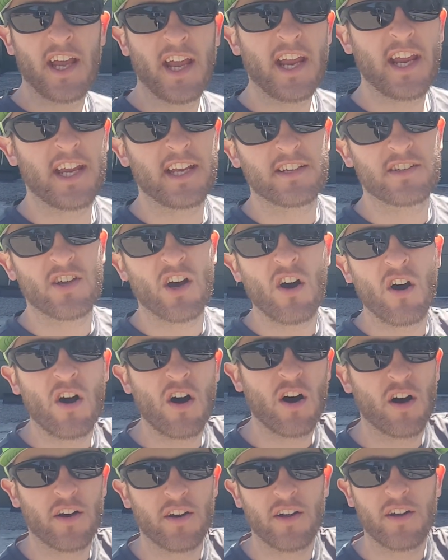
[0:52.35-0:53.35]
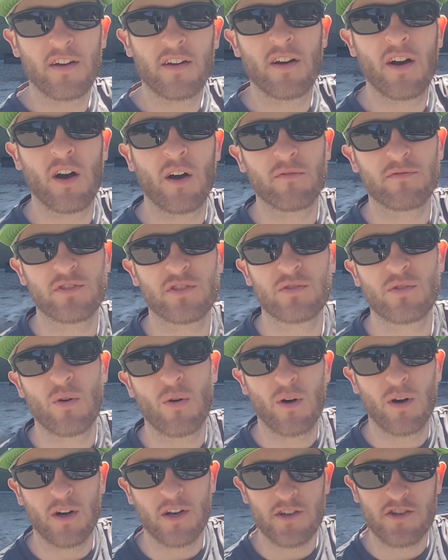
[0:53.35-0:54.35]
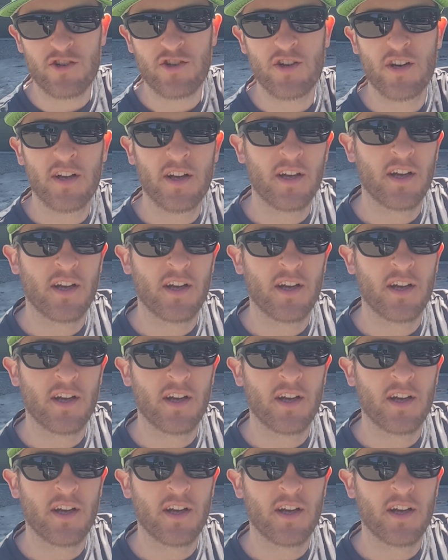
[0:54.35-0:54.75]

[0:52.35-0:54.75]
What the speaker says: a ton of storage.